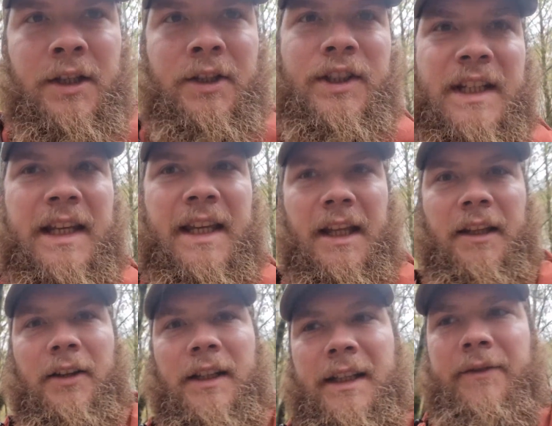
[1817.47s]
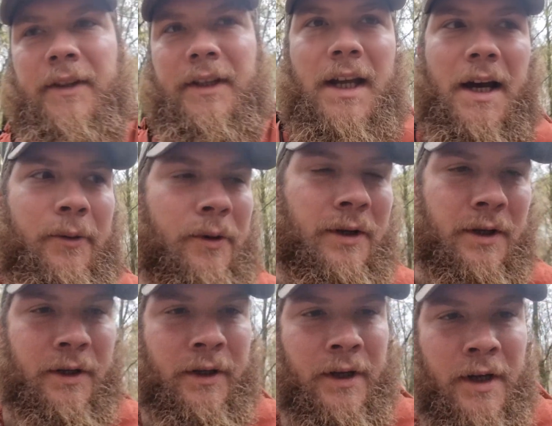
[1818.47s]
Just in Kinloch Leven now,
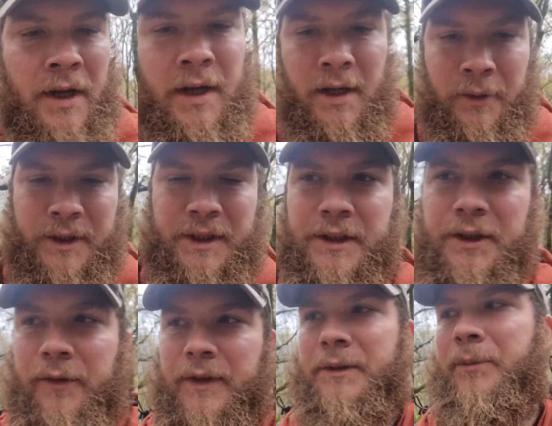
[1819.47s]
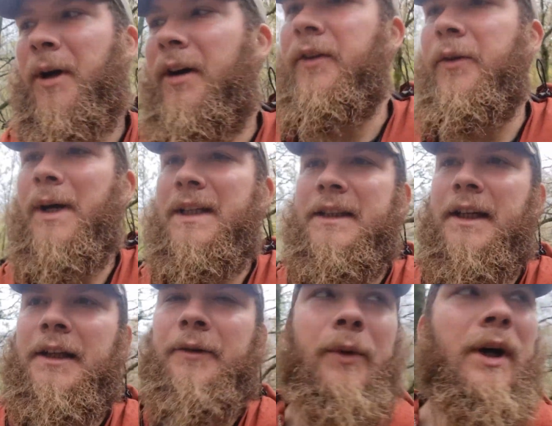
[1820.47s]
which is another spot on the West
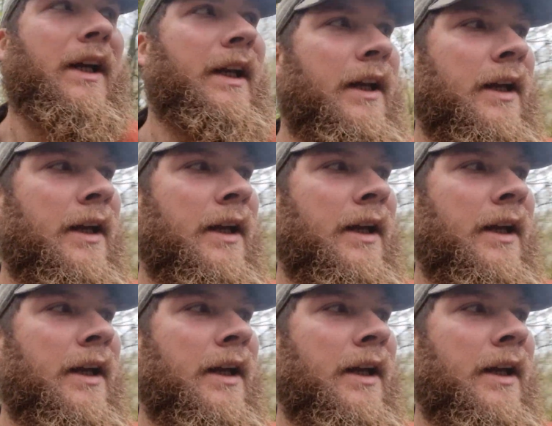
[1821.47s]
Island Way